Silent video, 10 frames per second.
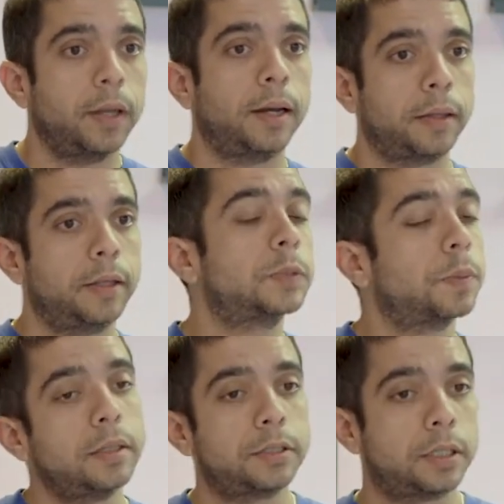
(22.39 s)
Now, they
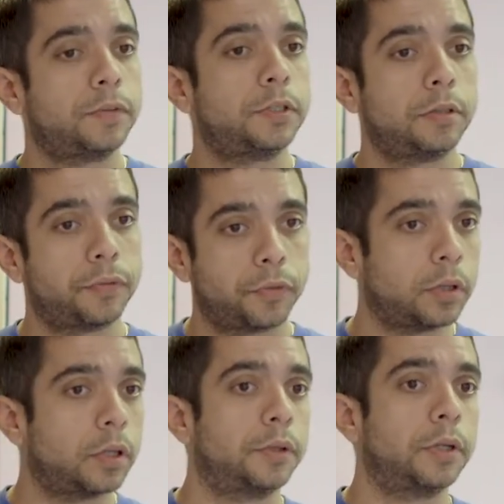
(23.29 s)
explain this stuff to you
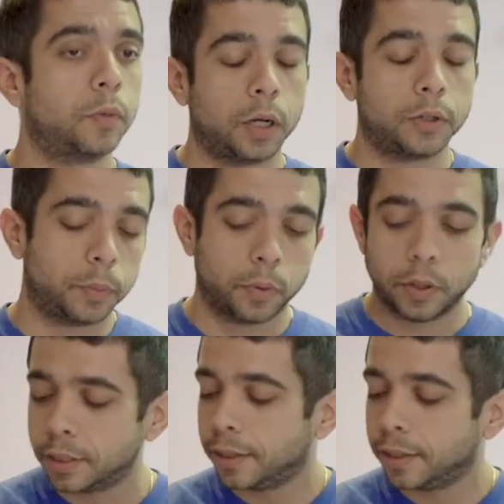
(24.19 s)
freely on their water reports.